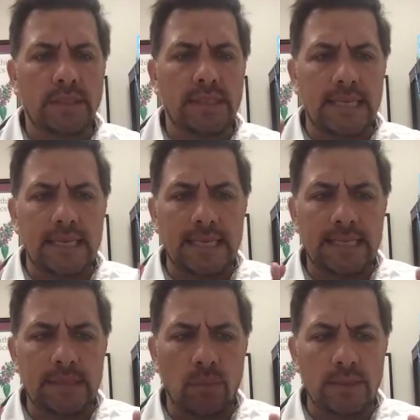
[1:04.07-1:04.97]

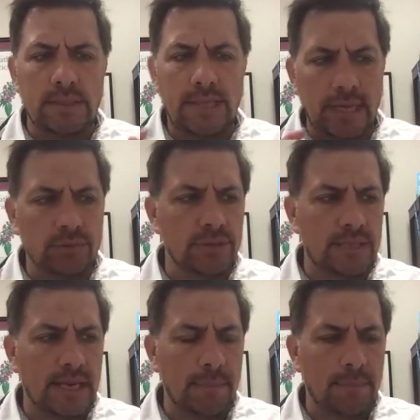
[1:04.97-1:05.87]

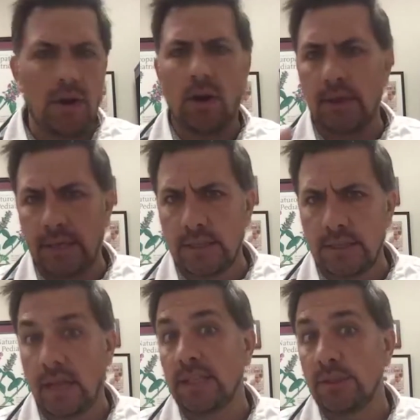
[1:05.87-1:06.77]
interesting about our kids
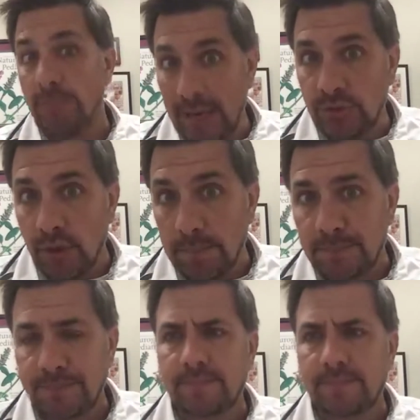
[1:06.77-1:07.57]
on the spectrum